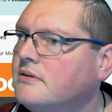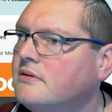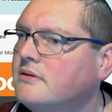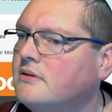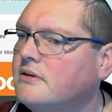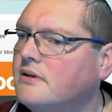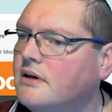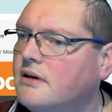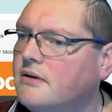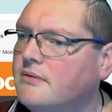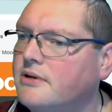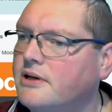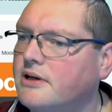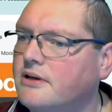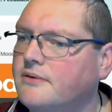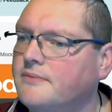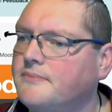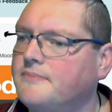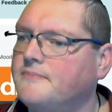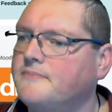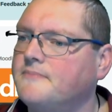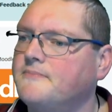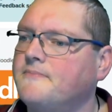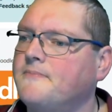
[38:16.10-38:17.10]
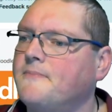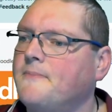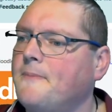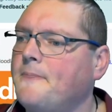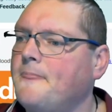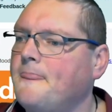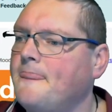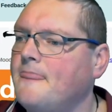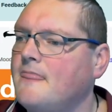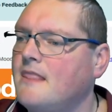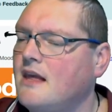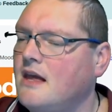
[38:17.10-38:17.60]
There we go.
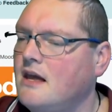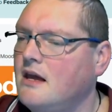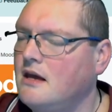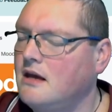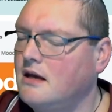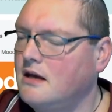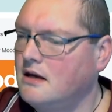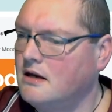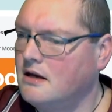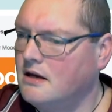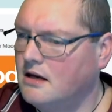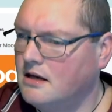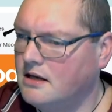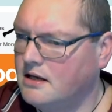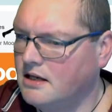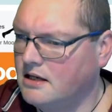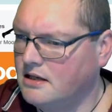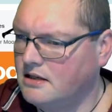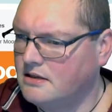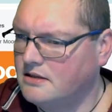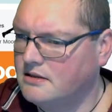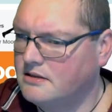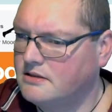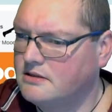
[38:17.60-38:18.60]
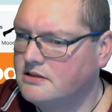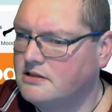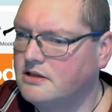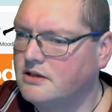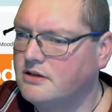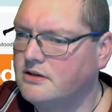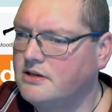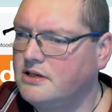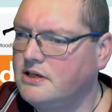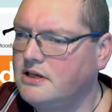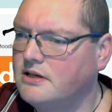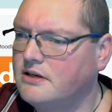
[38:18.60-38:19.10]
Okay,
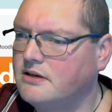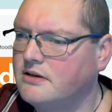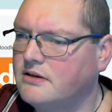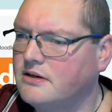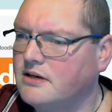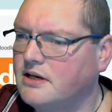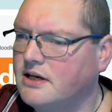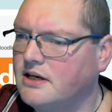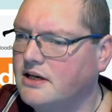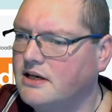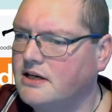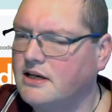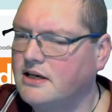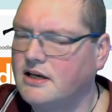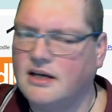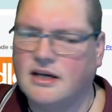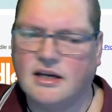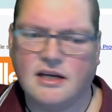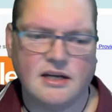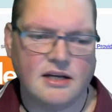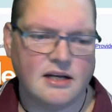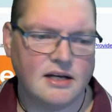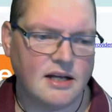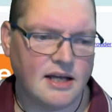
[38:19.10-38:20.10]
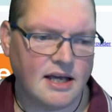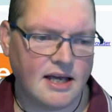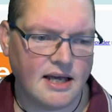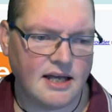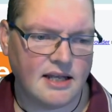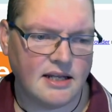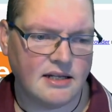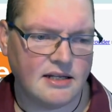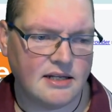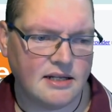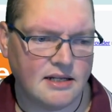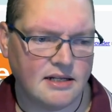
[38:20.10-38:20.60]
so here I can
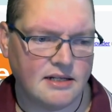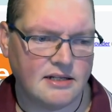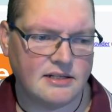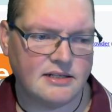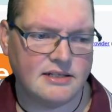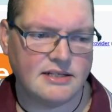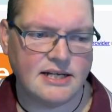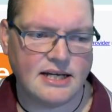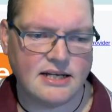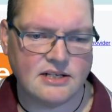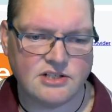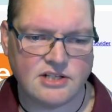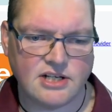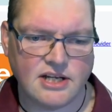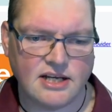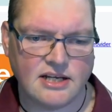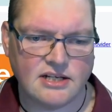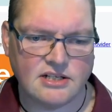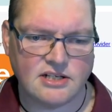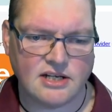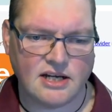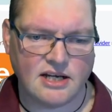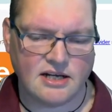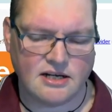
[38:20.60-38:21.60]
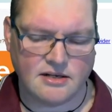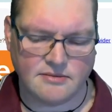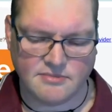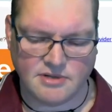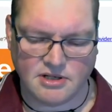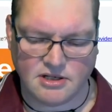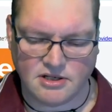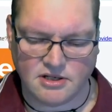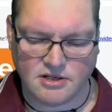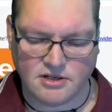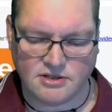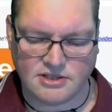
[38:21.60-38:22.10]
add dash dash, and I'm
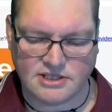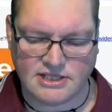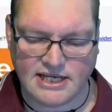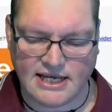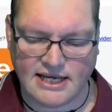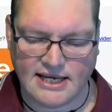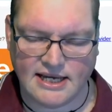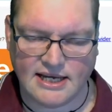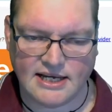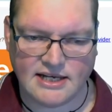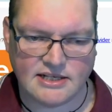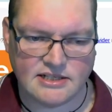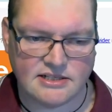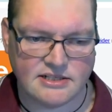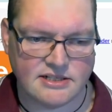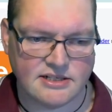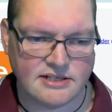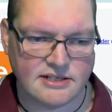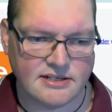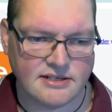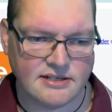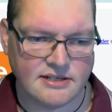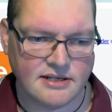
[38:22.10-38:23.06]
going to go tags,